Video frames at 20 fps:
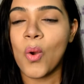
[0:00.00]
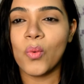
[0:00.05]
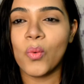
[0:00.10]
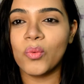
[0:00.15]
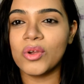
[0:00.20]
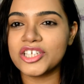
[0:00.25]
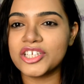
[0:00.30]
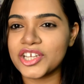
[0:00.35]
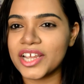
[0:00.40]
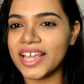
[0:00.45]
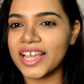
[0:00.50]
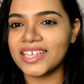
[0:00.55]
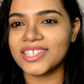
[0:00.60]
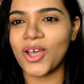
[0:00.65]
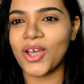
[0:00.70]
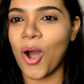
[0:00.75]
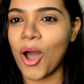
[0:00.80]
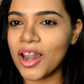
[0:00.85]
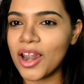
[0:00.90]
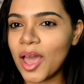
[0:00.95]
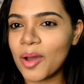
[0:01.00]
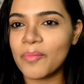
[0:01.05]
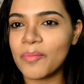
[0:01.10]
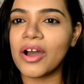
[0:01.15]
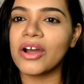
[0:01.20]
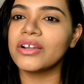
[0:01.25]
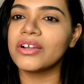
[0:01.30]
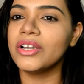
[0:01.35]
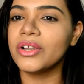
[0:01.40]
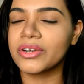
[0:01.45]
which is all
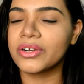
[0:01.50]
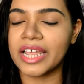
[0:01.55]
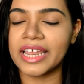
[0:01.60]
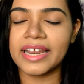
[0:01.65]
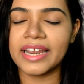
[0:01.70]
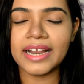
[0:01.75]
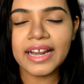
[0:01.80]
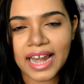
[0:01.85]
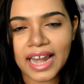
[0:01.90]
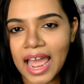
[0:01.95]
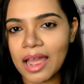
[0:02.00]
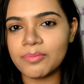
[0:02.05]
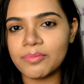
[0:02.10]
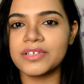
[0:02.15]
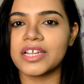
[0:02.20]
about looking glammed